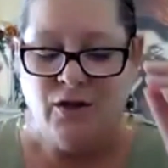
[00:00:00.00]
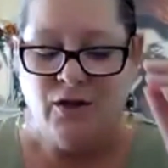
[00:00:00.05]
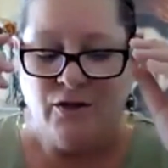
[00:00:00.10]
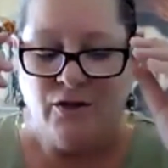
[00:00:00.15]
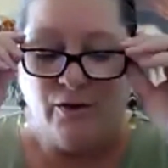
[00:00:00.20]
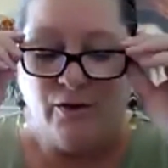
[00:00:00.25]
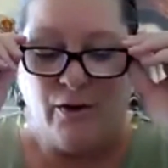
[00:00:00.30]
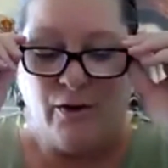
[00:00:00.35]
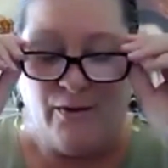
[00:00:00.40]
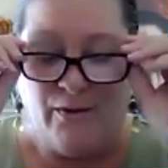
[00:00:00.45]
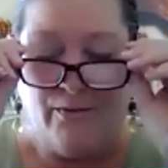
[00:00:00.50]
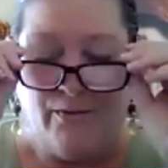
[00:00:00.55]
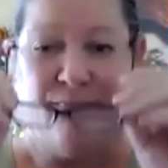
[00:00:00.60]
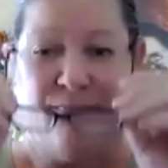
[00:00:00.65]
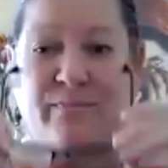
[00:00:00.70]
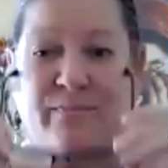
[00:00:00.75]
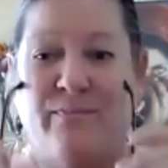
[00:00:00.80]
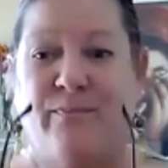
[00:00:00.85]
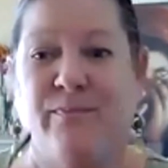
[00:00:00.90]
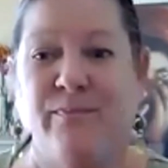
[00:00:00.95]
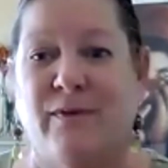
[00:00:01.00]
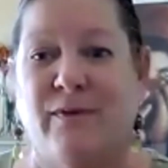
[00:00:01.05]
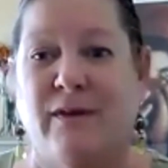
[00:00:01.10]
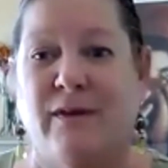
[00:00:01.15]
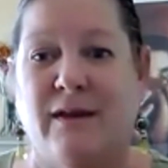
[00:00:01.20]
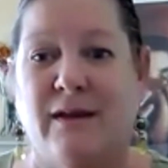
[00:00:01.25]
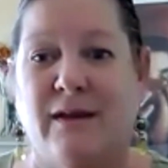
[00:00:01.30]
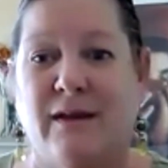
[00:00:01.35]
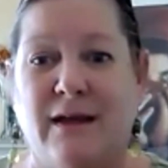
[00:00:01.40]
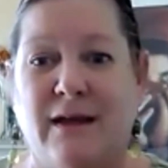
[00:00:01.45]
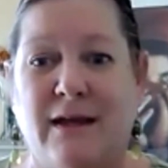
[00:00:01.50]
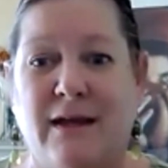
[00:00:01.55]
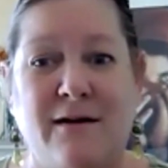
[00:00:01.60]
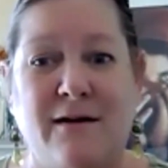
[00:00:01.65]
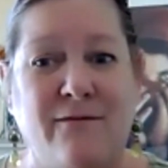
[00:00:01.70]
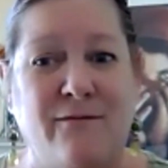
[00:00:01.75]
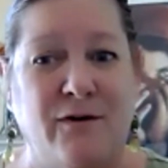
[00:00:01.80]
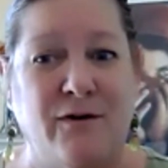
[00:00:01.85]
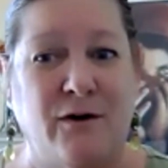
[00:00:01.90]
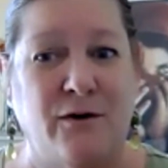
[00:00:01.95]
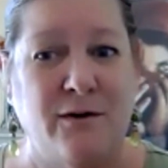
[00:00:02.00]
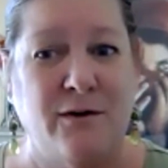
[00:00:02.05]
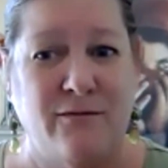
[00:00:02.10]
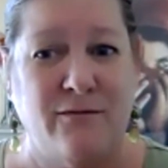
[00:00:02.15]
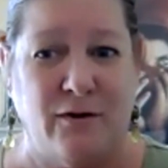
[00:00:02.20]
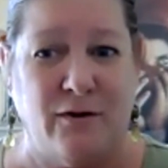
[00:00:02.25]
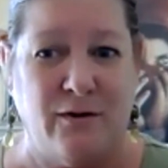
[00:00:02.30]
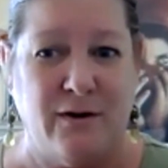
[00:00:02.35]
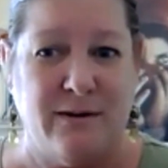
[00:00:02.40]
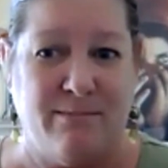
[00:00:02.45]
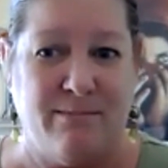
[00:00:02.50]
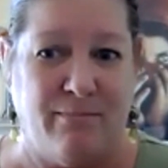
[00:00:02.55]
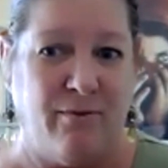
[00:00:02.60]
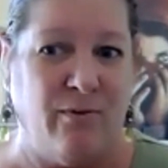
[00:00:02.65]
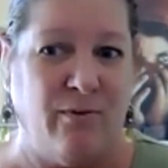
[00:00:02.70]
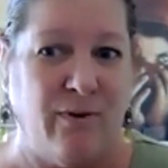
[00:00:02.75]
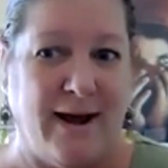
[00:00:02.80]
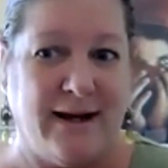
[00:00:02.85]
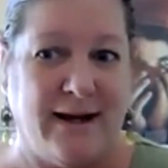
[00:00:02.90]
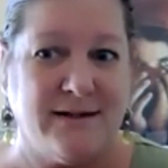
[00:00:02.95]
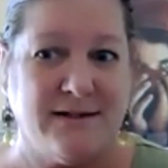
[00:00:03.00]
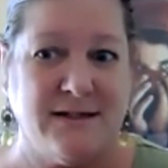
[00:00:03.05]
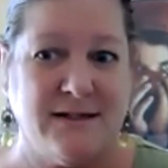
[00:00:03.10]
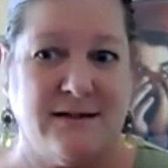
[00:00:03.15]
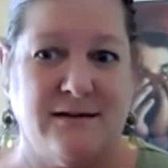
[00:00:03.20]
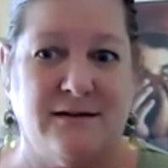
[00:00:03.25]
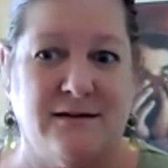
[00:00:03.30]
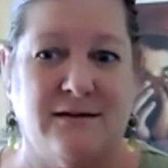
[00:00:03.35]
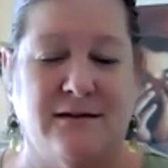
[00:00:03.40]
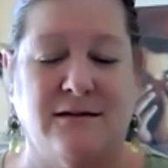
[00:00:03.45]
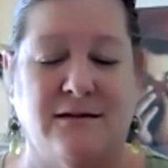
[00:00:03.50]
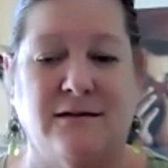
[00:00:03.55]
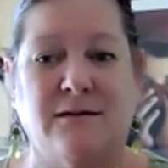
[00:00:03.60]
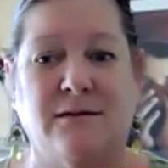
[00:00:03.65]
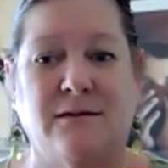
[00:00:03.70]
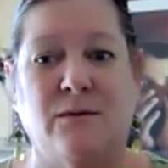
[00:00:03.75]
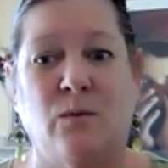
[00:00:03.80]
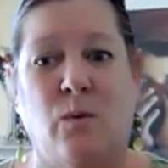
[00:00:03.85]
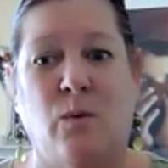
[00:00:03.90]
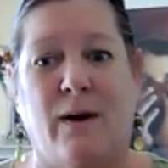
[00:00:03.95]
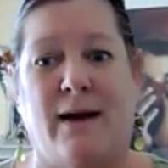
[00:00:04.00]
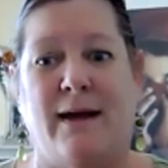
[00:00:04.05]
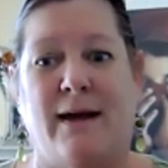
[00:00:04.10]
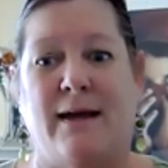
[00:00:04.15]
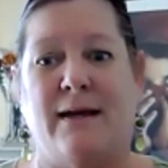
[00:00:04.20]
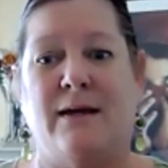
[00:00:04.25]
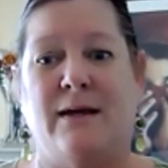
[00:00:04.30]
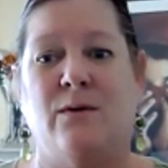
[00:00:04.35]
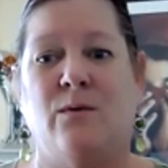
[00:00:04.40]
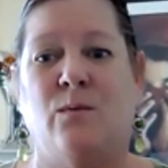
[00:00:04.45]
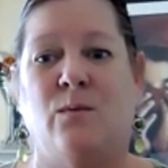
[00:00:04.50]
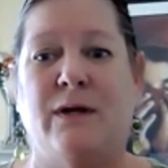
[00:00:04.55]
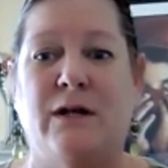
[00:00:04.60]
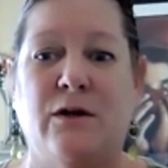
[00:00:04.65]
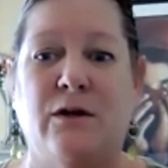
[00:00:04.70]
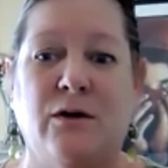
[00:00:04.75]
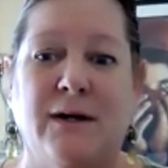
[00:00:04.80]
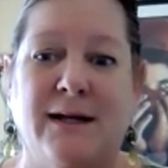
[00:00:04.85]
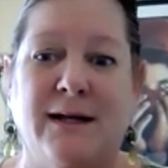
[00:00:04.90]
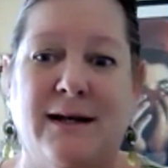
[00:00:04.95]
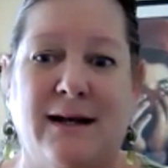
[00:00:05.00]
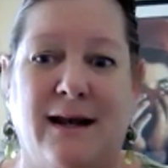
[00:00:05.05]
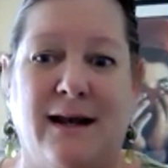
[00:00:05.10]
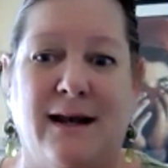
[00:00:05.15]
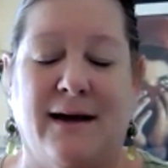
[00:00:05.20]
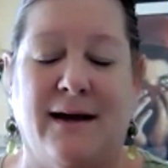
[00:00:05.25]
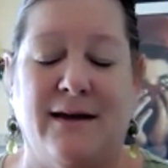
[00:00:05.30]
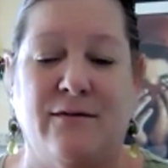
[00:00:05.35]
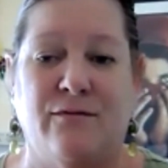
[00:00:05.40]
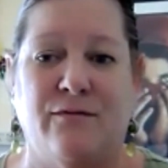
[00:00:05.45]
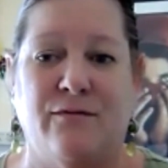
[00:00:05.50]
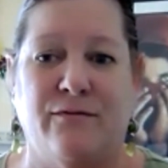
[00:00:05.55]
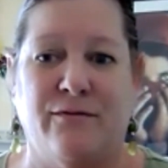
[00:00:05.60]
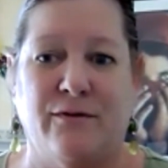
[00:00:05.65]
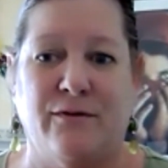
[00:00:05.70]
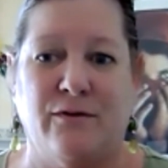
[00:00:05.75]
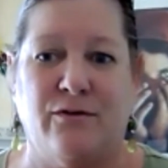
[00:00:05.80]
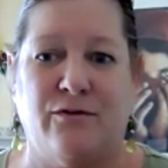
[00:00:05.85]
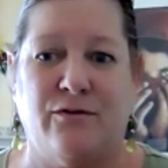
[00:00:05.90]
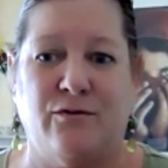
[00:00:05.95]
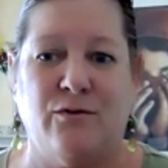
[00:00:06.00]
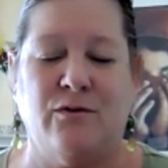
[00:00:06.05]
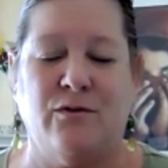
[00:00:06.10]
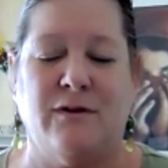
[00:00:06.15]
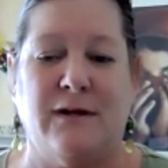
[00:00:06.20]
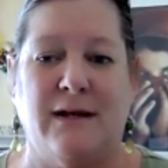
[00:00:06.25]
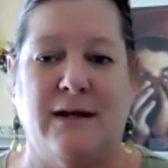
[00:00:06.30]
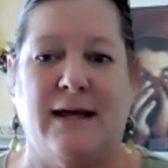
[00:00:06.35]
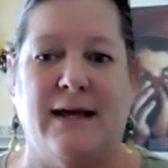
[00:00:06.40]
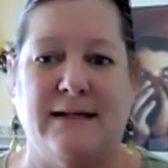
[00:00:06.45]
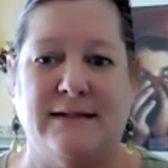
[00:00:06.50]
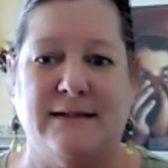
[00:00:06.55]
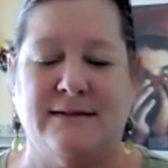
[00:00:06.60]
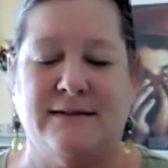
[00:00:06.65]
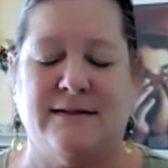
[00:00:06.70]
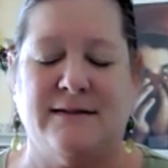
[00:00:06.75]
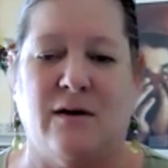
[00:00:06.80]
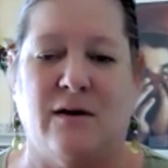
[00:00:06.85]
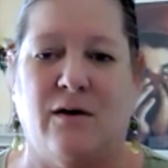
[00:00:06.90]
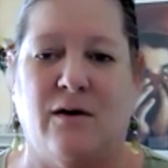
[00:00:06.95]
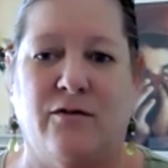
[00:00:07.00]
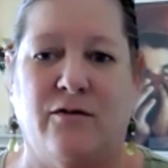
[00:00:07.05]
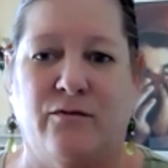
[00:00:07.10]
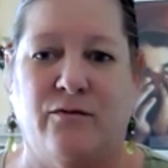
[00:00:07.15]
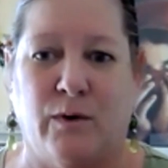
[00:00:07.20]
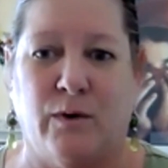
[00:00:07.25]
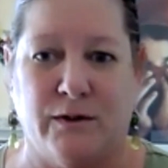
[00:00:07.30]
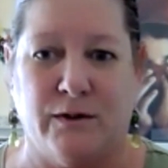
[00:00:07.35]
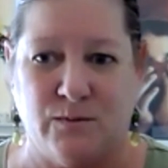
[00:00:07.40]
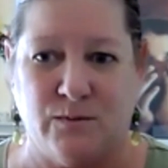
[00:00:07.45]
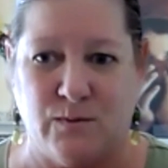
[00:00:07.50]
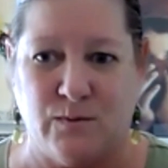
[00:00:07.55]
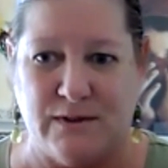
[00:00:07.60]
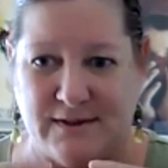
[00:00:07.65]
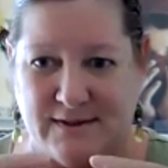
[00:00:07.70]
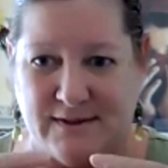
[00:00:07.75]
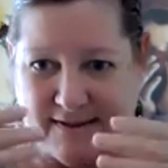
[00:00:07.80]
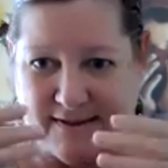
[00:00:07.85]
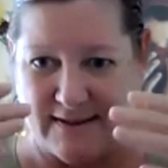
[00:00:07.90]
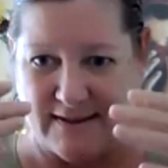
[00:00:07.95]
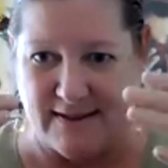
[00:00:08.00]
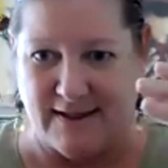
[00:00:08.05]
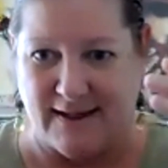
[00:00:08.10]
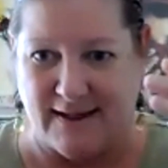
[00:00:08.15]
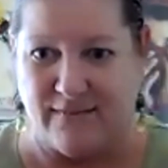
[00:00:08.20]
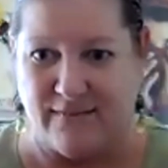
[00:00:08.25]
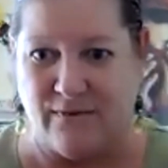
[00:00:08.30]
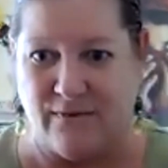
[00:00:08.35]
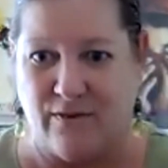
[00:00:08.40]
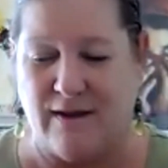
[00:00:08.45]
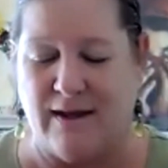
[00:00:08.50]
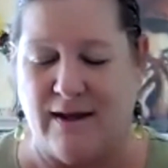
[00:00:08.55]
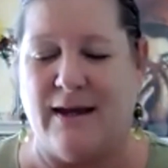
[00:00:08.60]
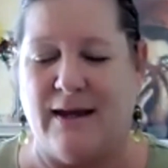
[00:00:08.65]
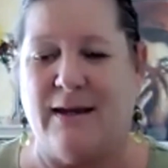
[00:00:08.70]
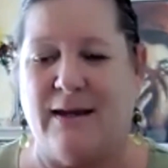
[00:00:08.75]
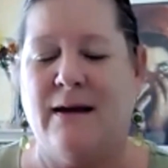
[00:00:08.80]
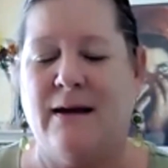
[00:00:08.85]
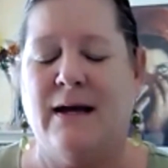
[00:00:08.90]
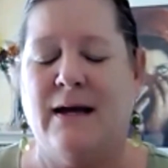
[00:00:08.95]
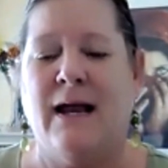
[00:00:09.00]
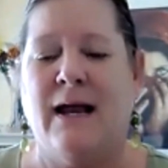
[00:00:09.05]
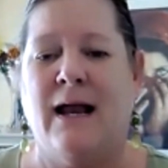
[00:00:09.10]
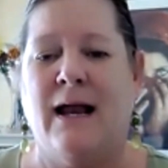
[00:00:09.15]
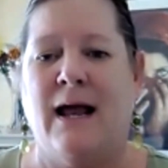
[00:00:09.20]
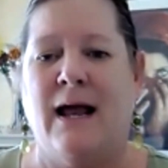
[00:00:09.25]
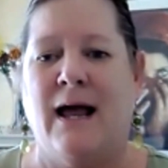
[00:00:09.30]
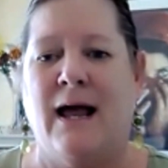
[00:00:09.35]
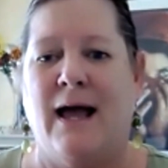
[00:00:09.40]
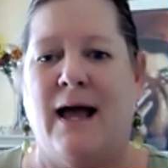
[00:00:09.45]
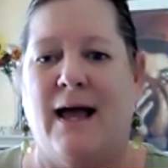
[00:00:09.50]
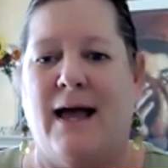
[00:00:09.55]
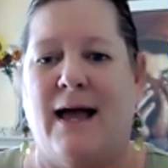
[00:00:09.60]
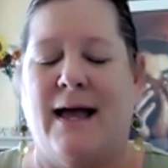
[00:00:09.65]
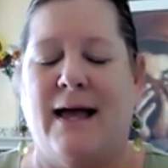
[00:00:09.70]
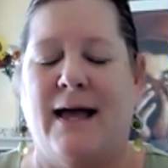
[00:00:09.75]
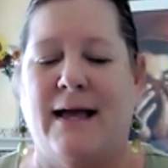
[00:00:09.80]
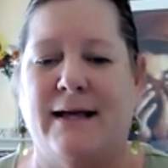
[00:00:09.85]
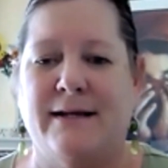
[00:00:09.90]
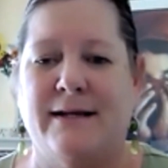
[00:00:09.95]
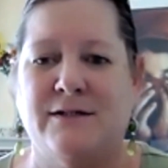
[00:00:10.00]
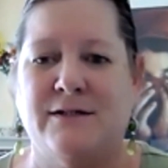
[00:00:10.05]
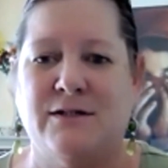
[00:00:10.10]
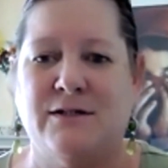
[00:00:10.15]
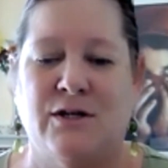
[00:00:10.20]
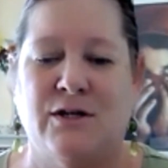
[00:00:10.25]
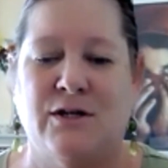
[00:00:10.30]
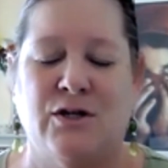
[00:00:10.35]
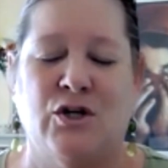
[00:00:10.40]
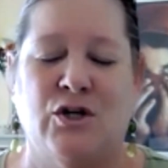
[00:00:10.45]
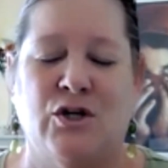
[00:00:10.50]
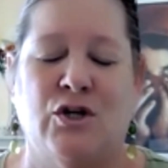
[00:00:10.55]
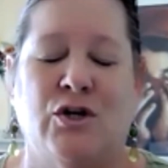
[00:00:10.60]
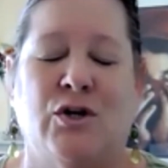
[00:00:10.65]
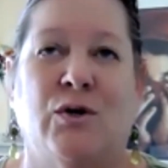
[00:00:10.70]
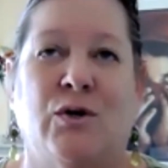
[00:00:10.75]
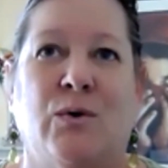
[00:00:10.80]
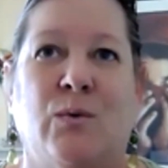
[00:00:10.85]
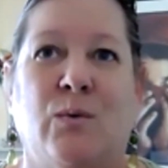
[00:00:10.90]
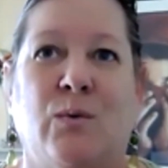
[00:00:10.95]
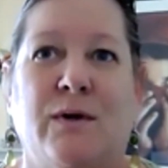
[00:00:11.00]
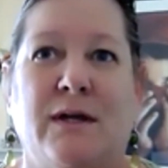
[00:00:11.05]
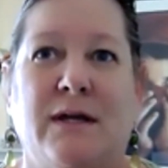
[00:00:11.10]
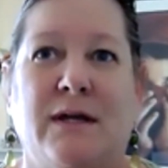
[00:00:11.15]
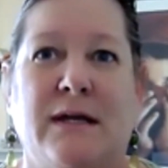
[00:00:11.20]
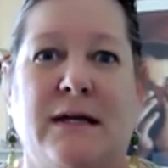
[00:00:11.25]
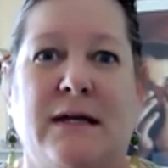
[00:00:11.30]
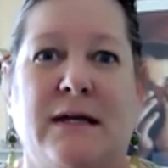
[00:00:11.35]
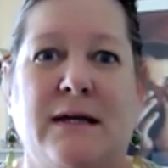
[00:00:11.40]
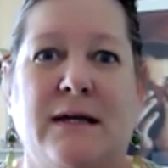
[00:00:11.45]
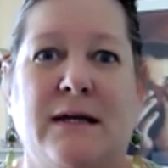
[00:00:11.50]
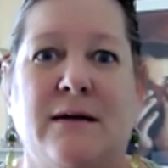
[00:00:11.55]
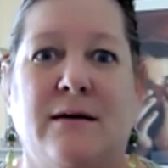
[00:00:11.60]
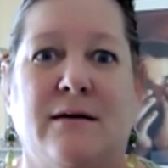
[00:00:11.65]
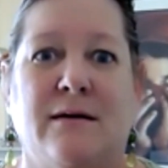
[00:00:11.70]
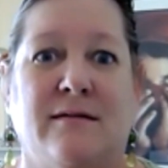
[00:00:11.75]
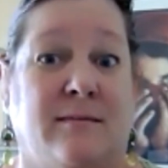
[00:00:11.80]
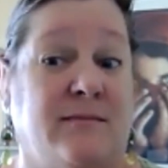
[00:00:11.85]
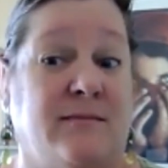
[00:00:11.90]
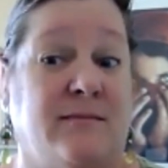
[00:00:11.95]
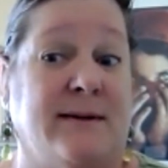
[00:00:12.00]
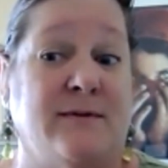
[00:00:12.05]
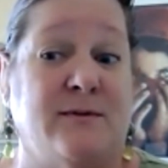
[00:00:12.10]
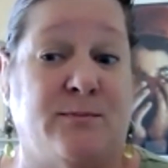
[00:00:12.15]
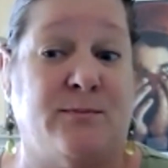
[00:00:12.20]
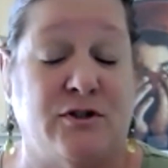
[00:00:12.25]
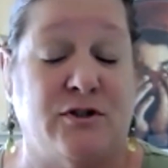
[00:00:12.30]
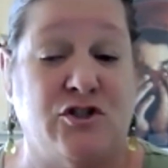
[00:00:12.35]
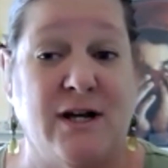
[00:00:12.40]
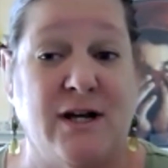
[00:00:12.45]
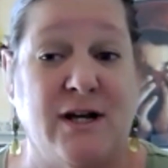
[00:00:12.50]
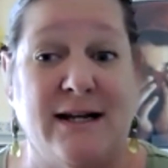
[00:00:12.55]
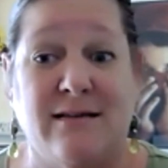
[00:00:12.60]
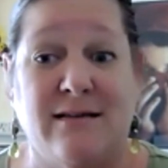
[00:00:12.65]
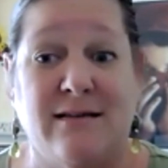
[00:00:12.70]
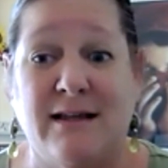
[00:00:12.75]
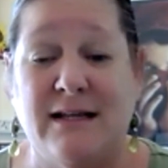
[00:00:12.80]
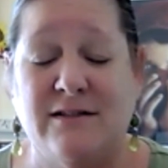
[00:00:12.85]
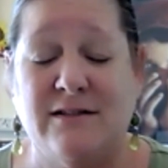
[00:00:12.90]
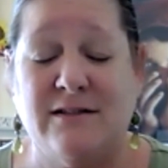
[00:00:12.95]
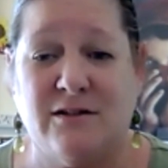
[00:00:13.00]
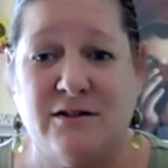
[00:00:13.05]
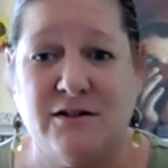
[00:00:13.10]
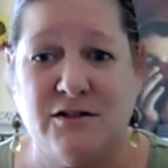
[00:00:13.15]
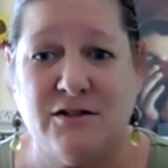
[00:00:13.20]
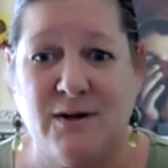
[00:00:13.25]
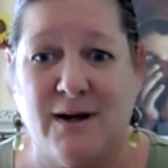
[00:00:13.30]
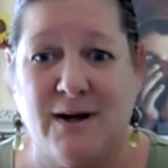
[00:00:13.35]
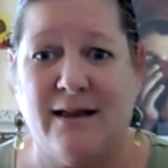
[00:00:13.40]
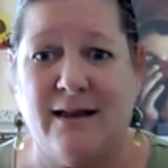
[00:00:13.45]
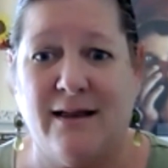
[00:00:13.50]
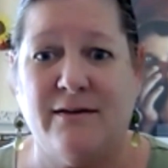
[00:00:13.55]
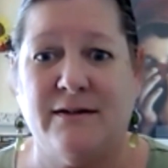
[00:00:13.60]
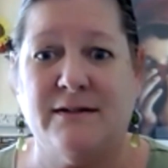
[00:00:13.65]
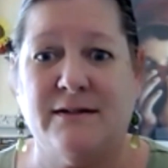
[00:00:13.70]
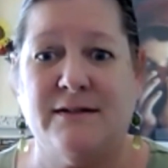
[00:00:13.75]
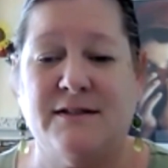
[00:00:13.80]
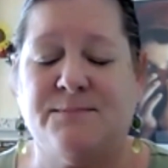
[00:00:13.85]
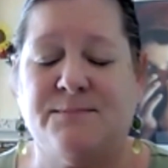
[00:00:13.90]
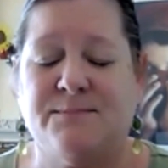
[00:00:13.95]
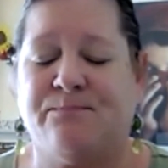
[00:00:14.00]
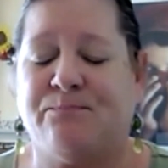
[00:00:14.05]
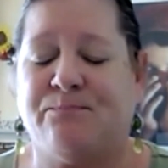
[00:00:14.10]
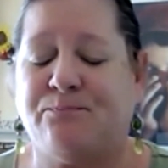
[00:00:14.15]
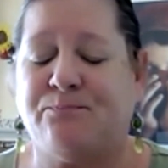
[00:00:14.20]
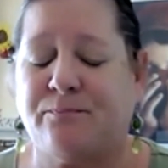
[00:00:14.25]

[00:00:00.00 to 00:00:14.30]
You know, in a very, very practical way, we look at life through the lens of what we see out there. And we sometimes project things onto others.